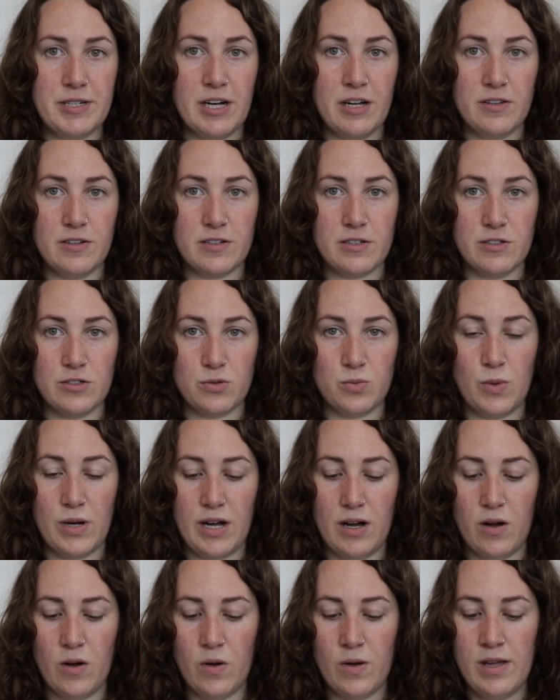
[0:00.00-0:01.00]
color as
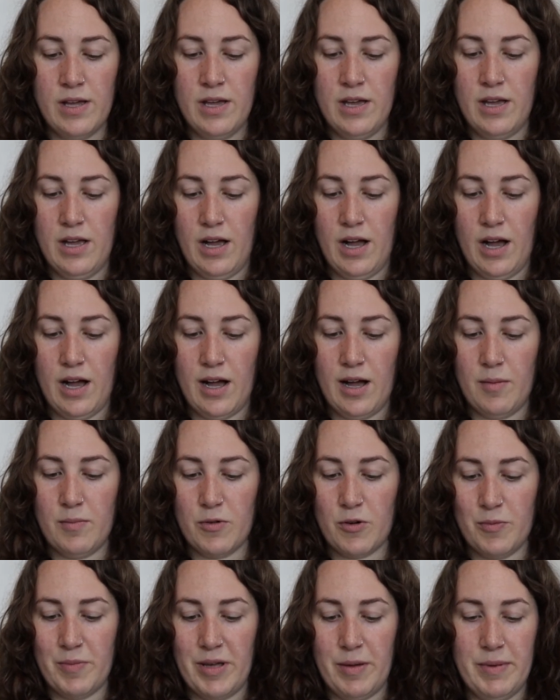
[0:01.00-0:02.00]
well, um,
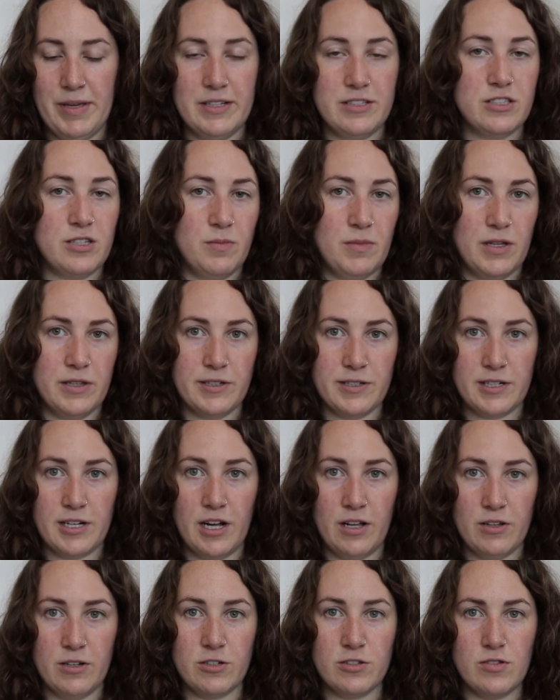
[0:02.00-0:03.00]
or maybe in some other
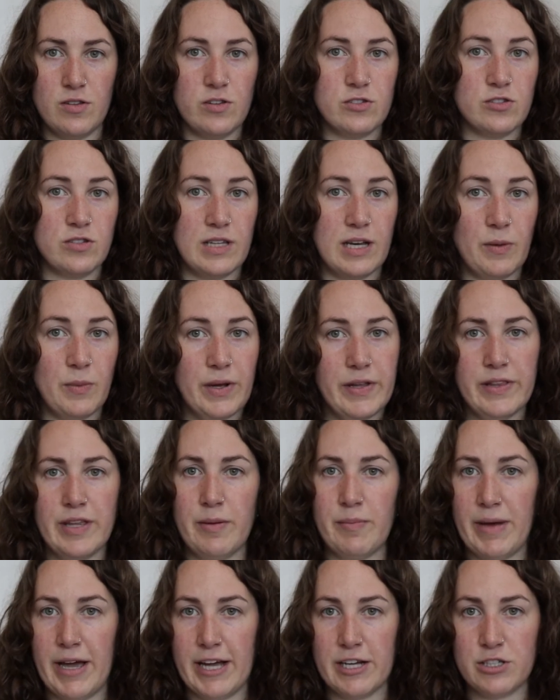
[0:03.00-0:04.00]
colors, so that way they
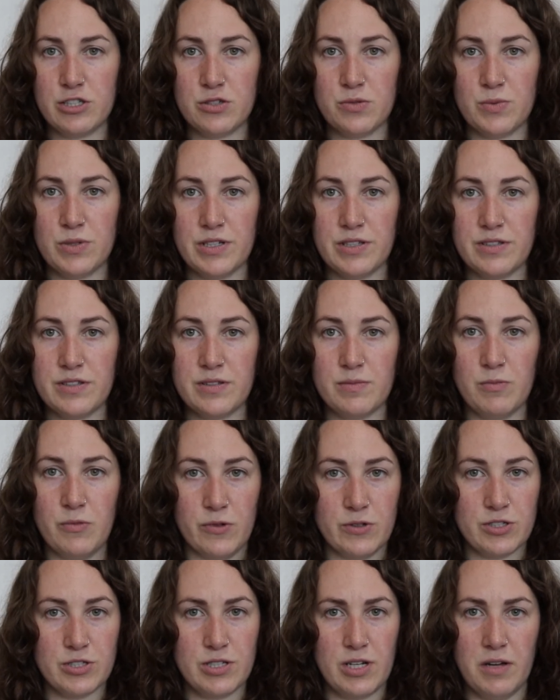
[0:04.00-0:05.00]
match with
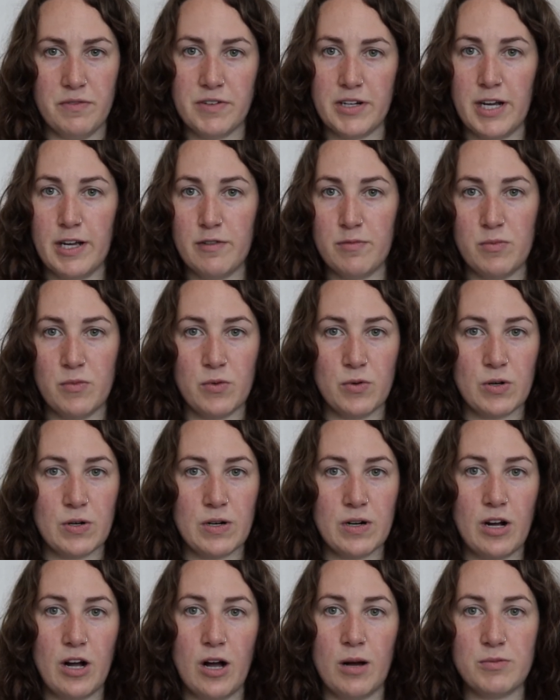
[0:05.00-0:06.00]
more stuff and I have
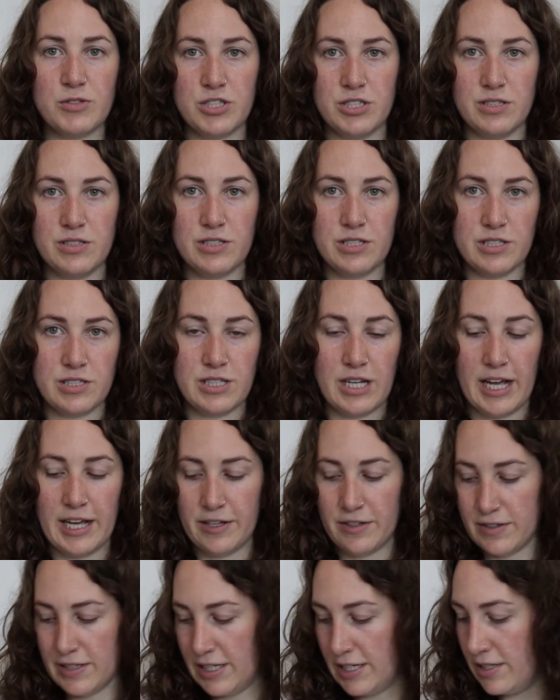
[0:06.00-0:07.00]
more options to
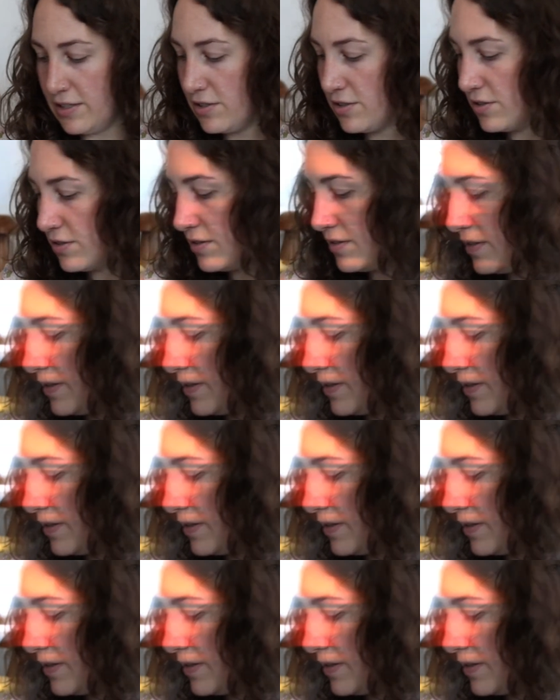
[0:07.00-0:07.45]
style these.